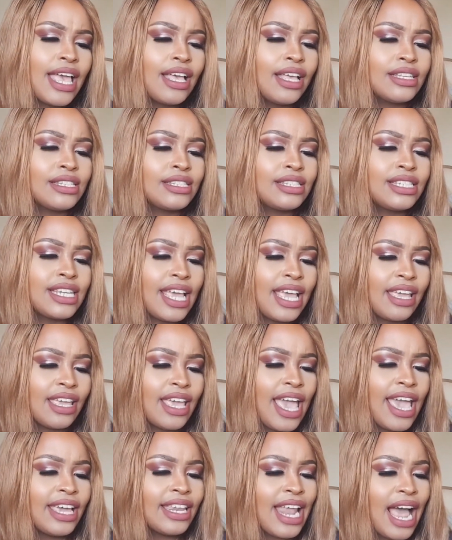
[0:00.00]

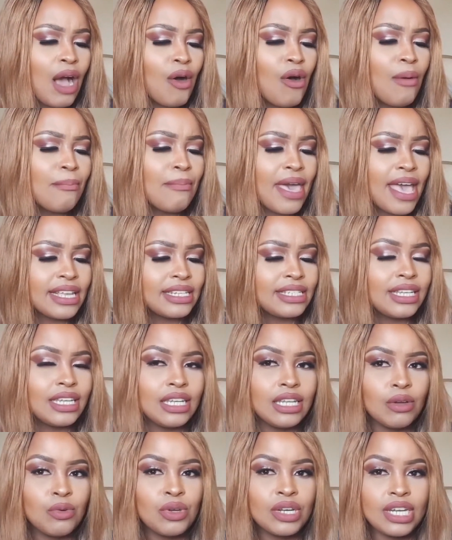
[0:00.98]
Stay 8-Hour Matte
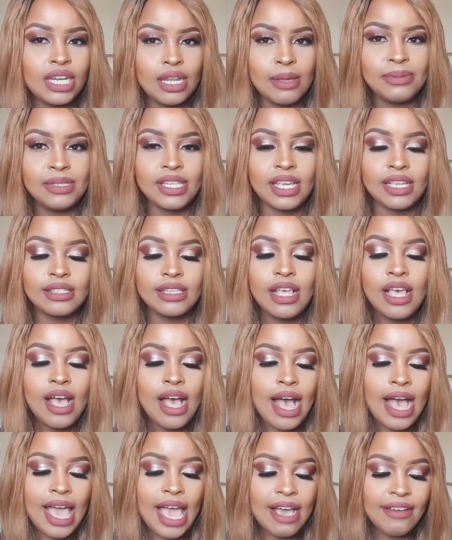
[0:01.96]
Liquid Lipsticks.
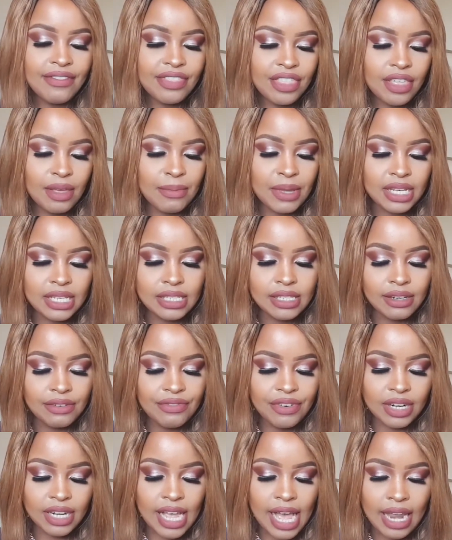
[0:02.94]
I have them in
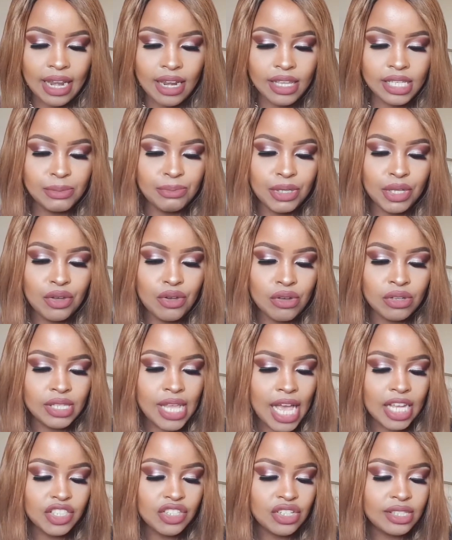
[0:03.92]
different colors because
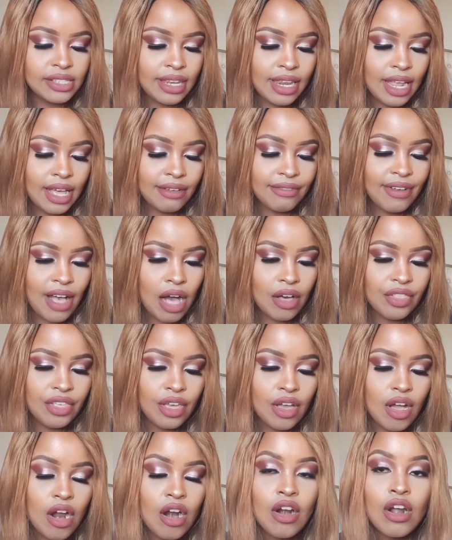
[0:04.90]
I just love how
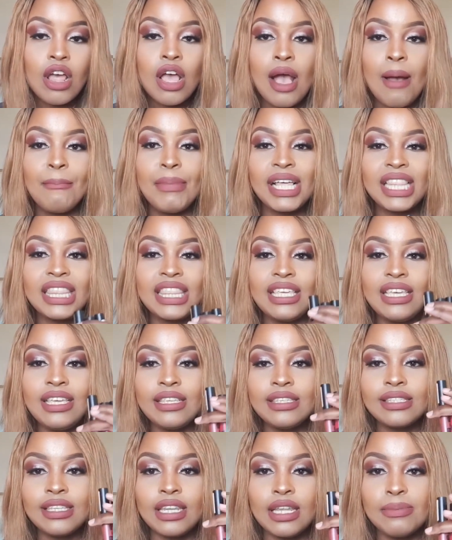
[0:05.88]
they are. But
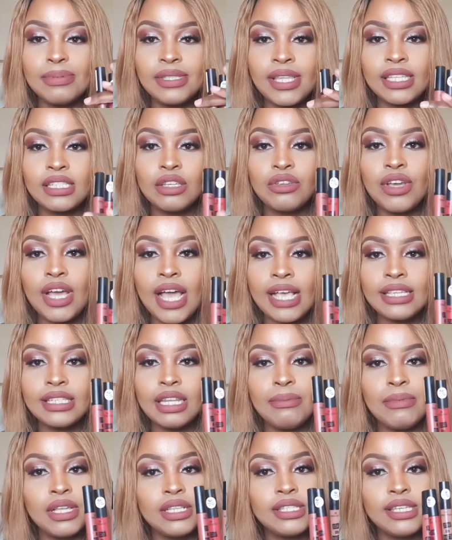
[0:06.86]
these lipsticks, you guys,
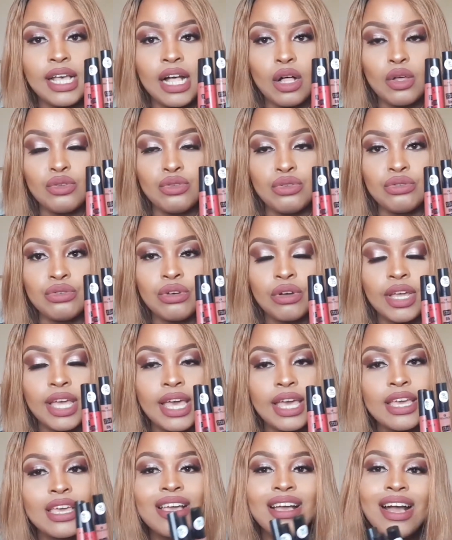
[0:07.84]
let me tell you,
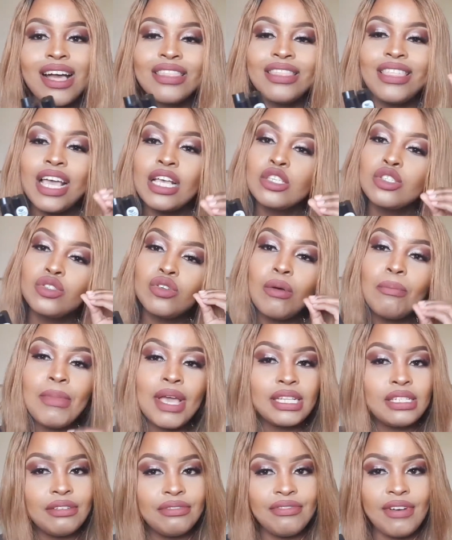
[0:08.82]
okay, they're so
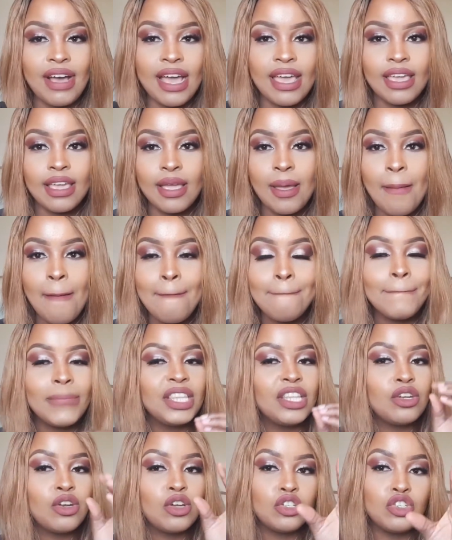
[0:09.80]
mattifying, but
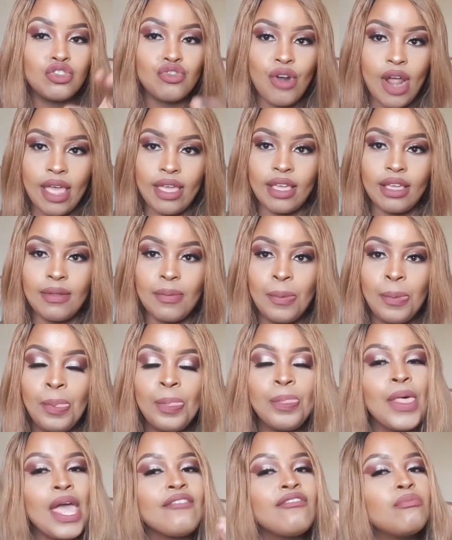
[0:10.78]
they're not drying.
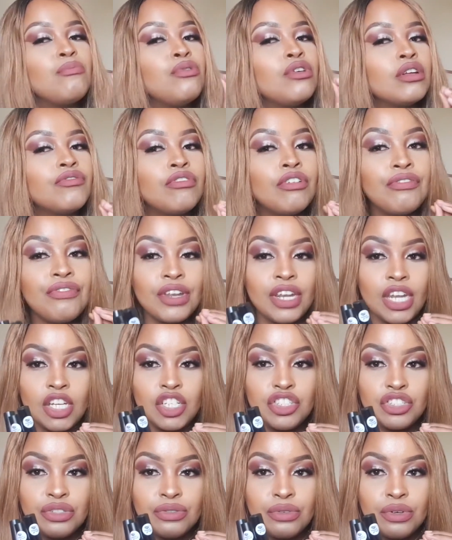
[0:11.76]
They have a beautiful
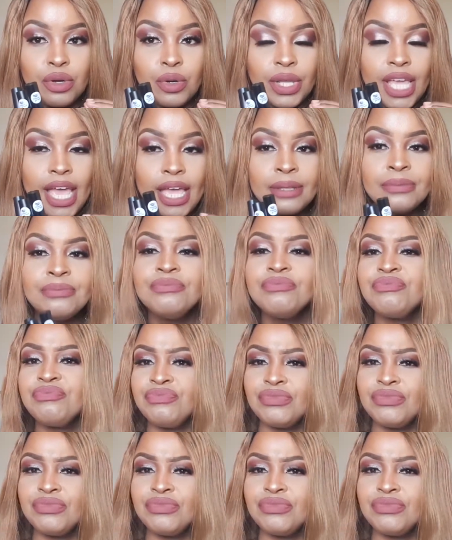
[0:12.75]
finish, okay?